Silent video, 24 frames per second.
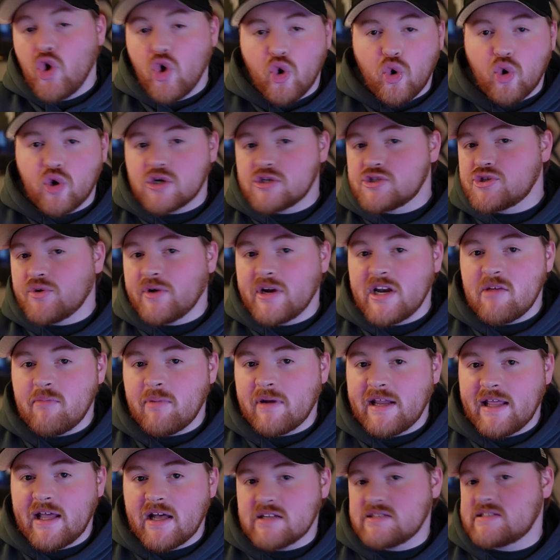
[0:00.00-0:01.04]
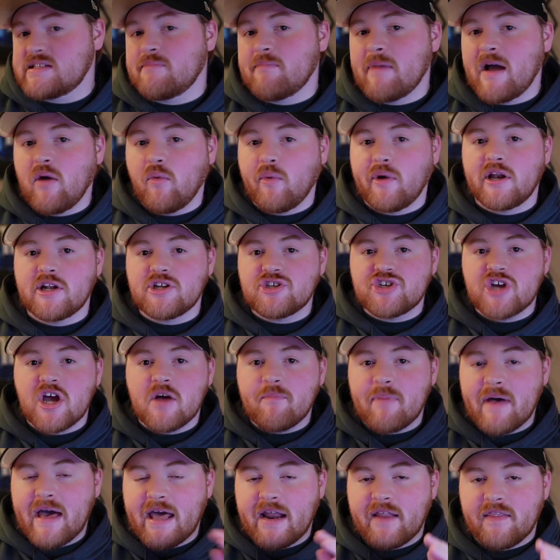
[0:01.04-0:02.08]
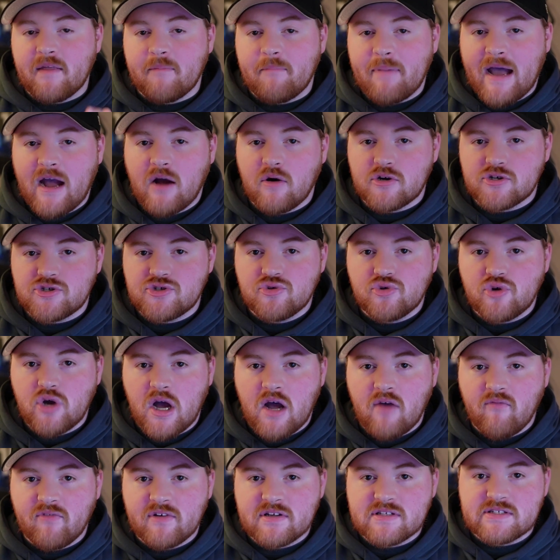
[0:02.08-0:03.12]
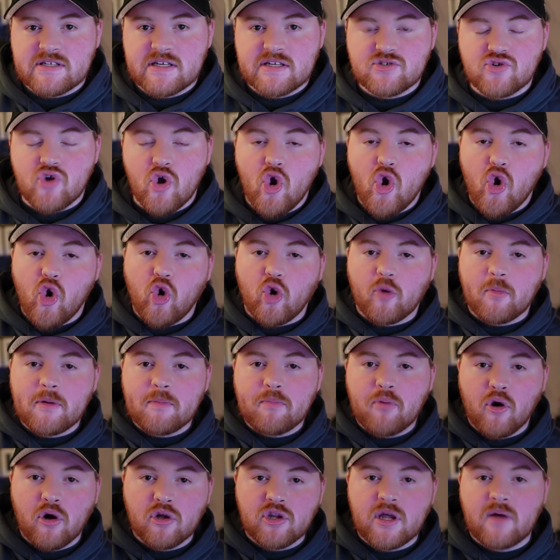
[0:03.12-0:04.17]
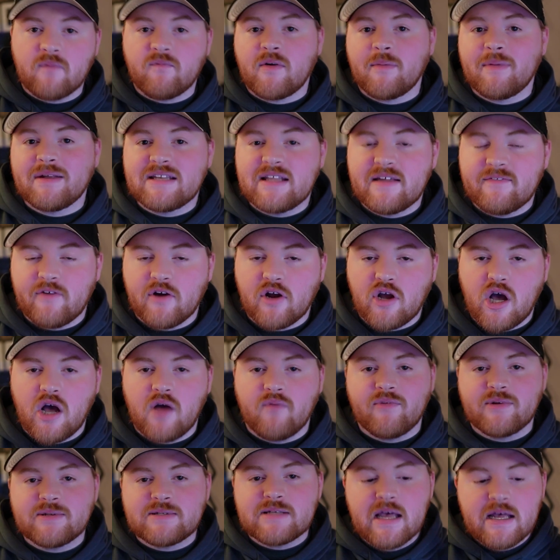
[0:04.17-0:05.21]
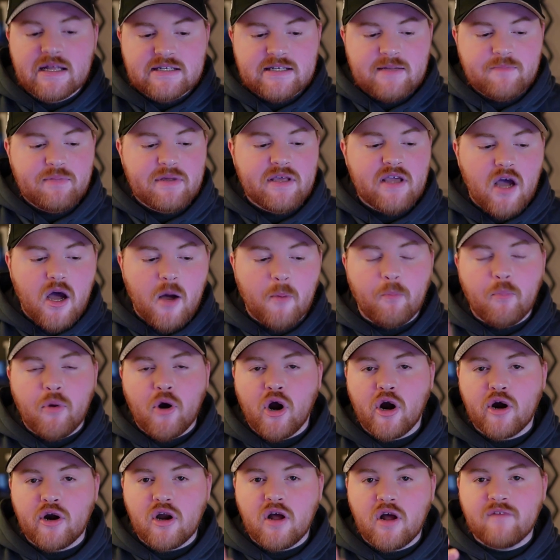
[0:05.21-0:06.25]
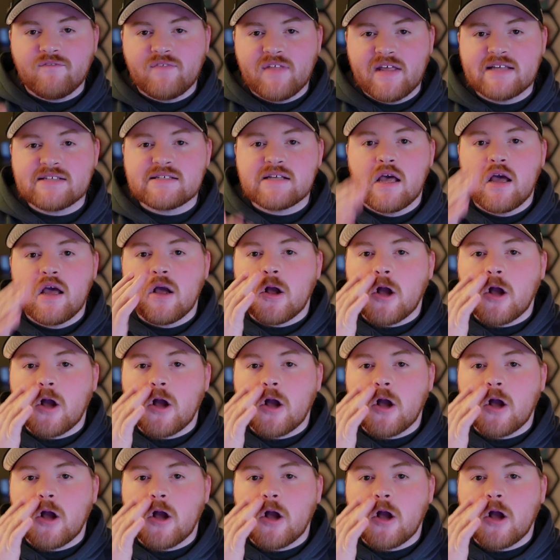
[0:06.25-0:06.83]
Or is there anybody else that might want to jump out of the Power 2 conferences or be pulled up from a different conference to be a part of this